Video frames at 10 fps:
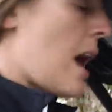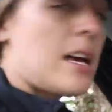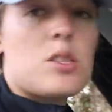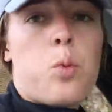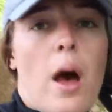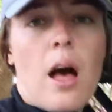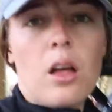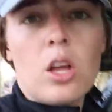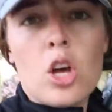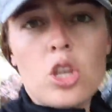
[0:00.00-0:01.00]
as
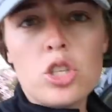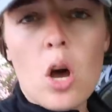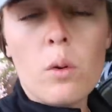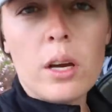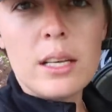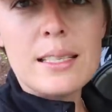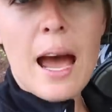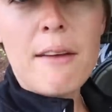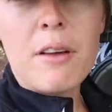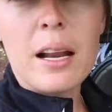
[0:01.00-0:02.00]
well. So gonna
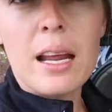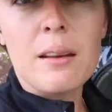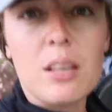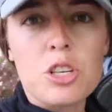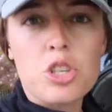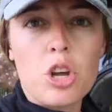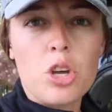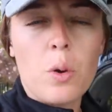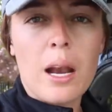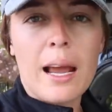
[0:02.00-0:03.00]
dive right in, gonna show
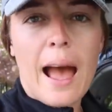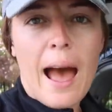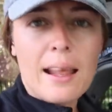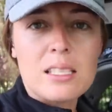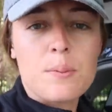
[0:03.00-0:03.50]
you what I got